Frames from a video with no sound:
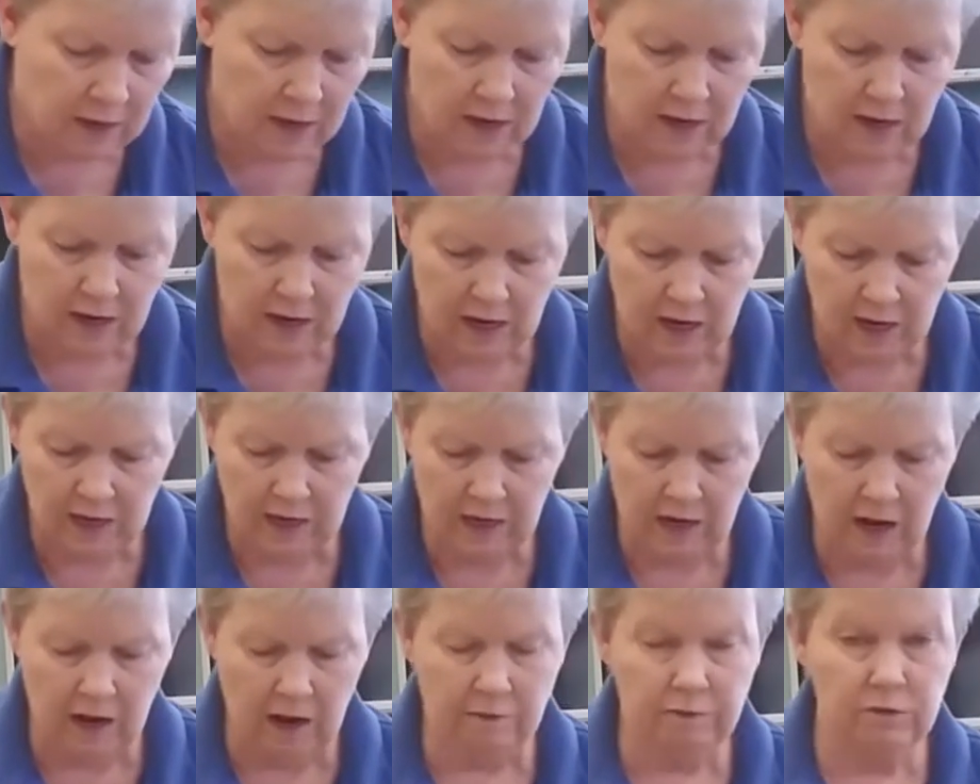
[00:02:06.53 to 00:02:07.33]
And
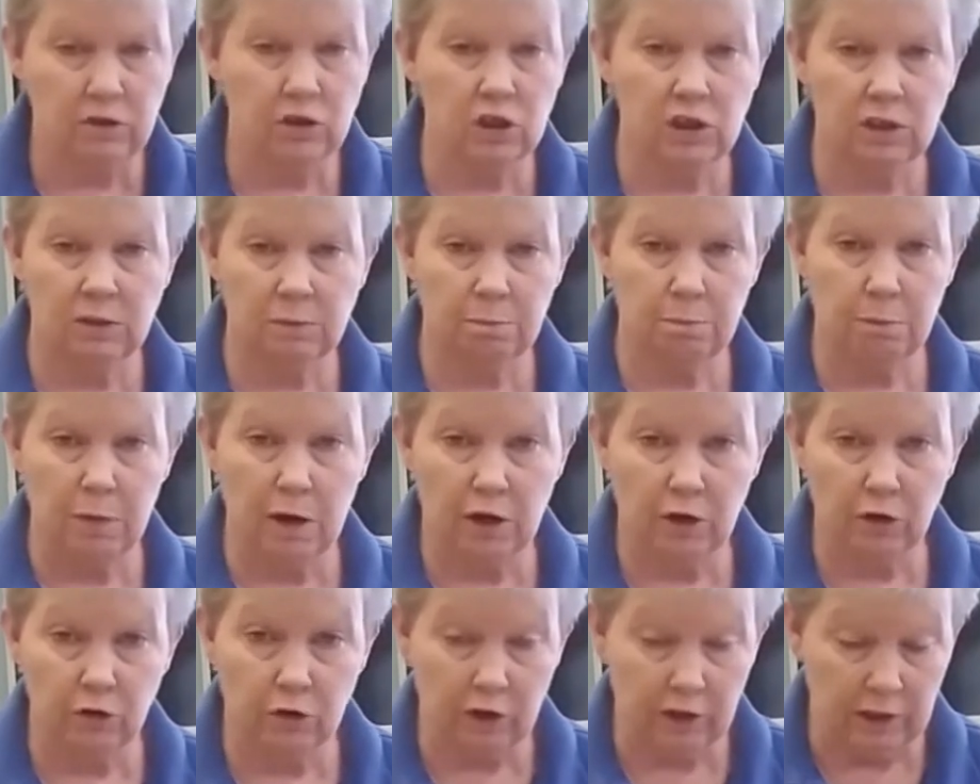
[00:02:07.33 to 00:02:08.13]
I've just
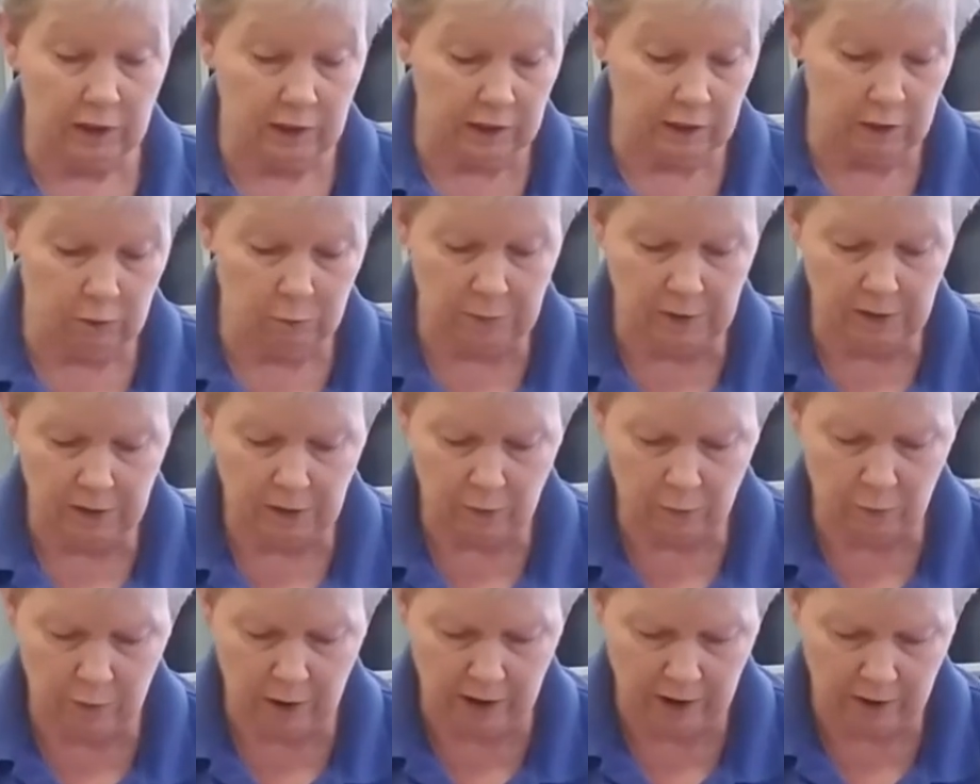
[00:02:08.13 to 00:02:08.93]
buttered a little bit
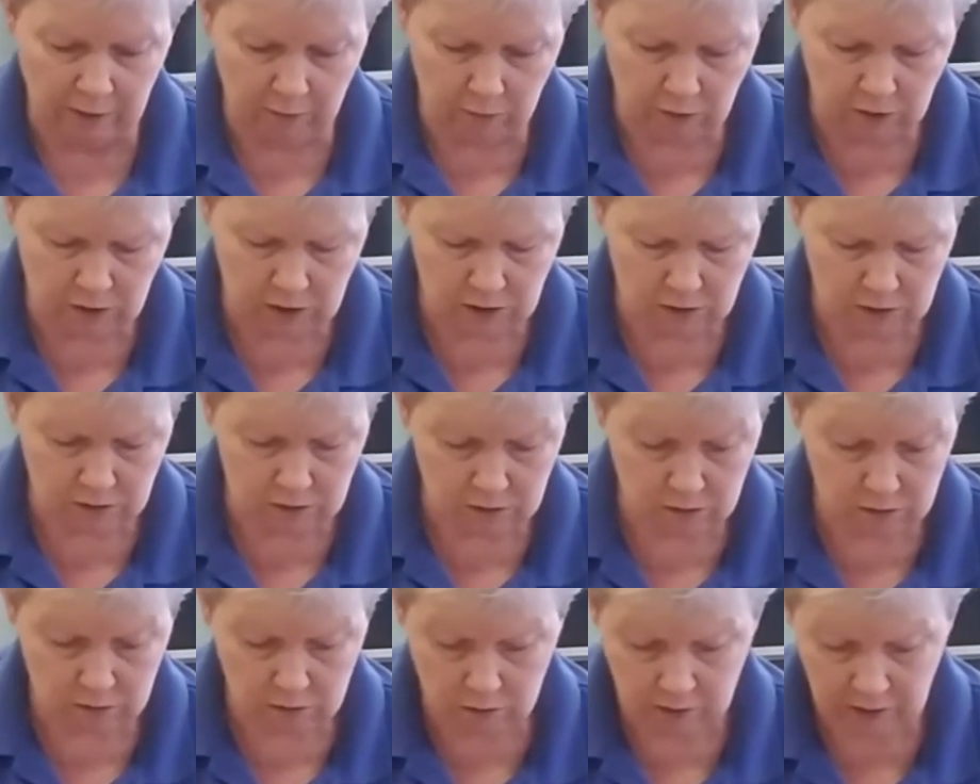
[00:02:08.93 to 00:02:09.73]
around
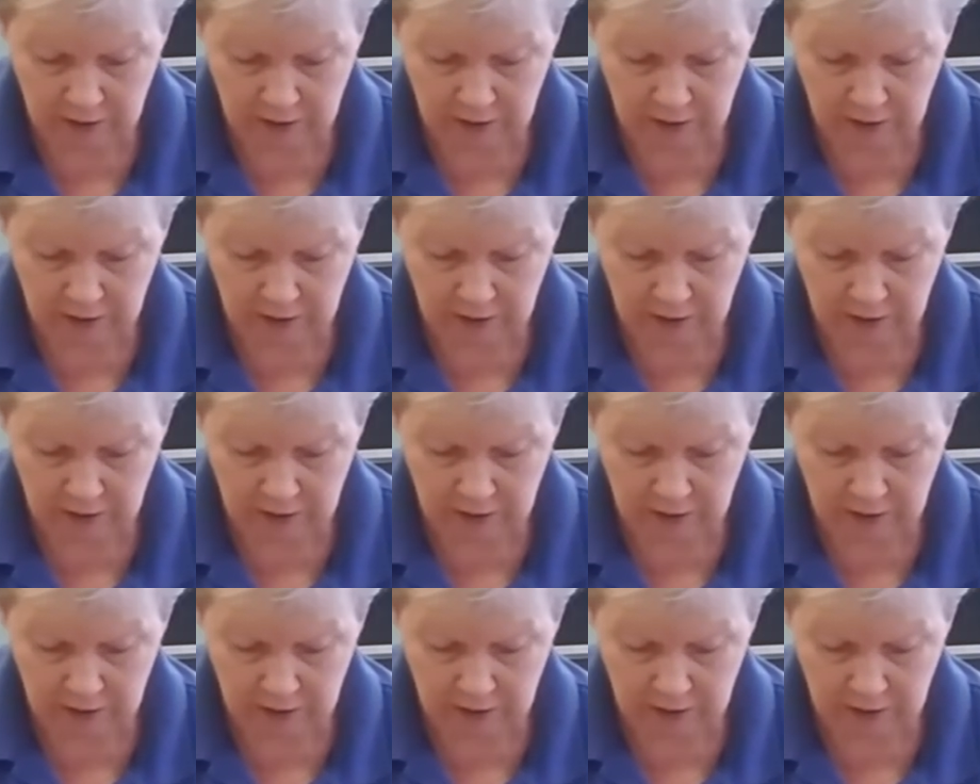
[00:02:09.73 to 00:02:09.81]
on the